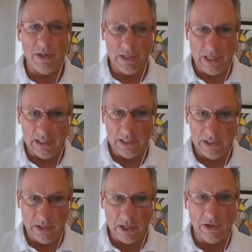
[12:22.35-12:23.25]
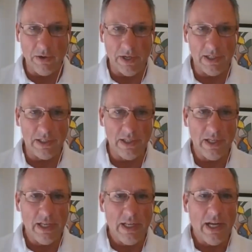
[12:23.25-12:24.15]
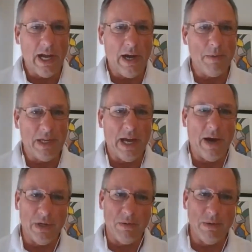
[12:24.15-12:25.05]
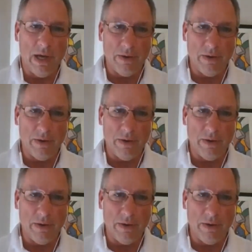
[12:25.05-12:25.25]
kind of to the current, and how did